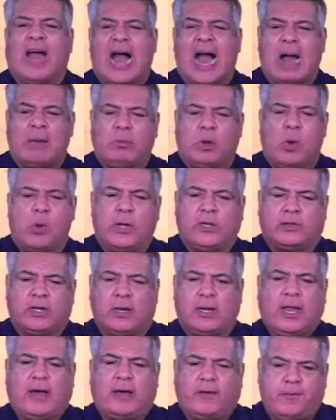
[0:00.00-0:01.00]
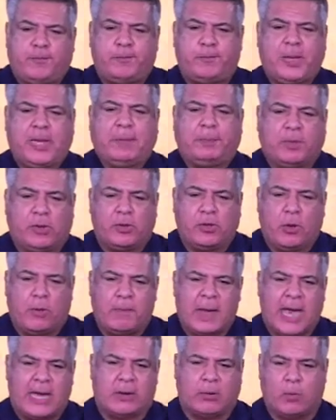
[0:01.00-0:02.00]
I'm going to love people no
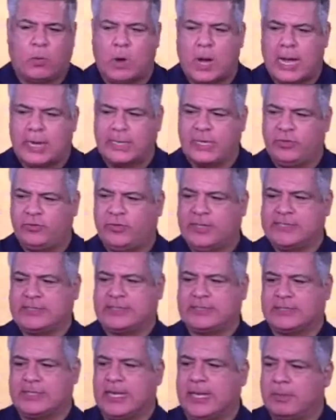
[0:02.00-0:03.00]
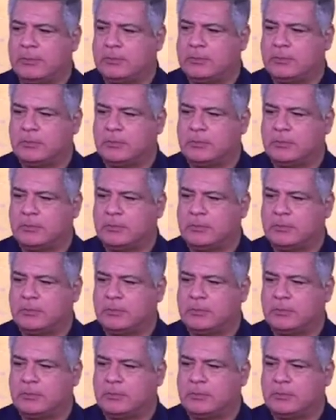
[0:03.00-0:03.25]
matter what in Jesus' name.